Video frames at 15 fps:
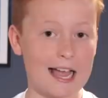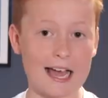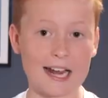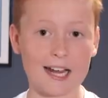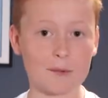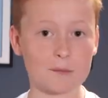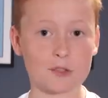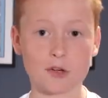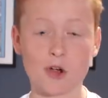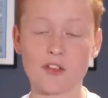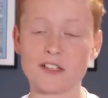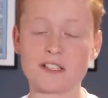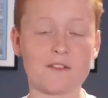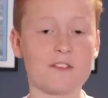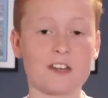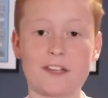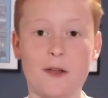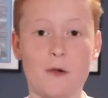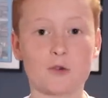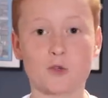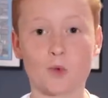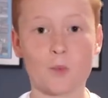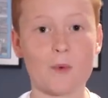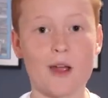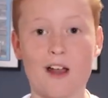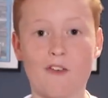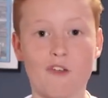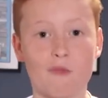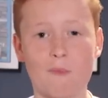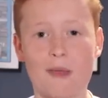And I'm sure there's a video
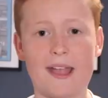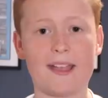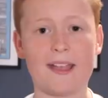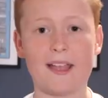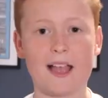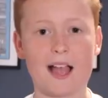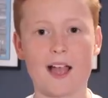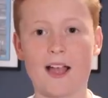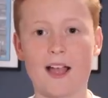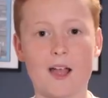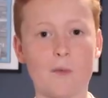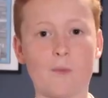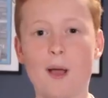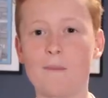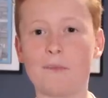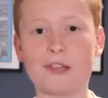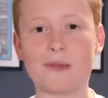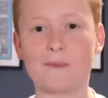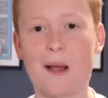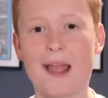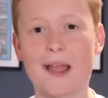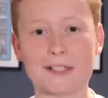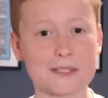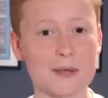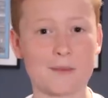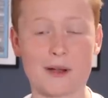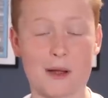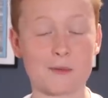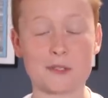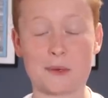somewhere of me at Wembley, Wales. I
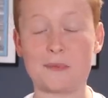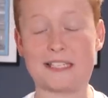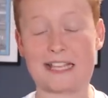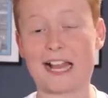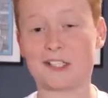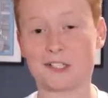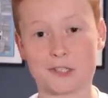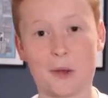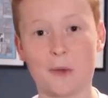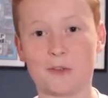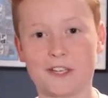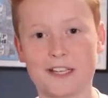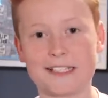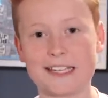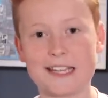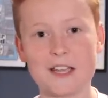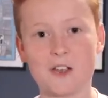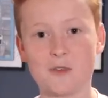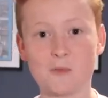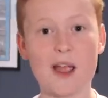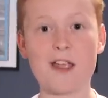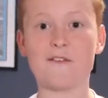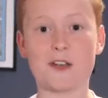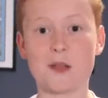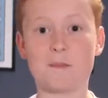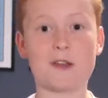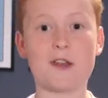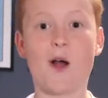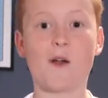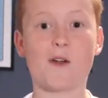was on my dad's shoulders, waving a
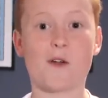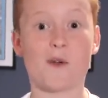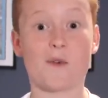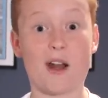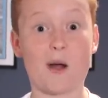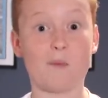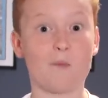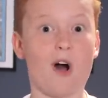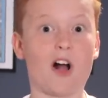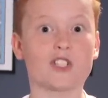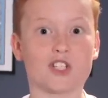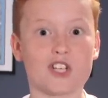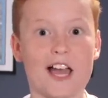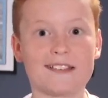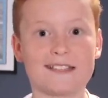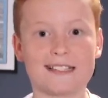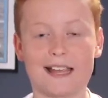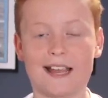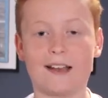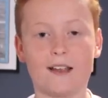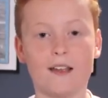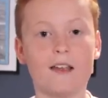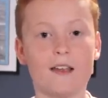banana around while chanting.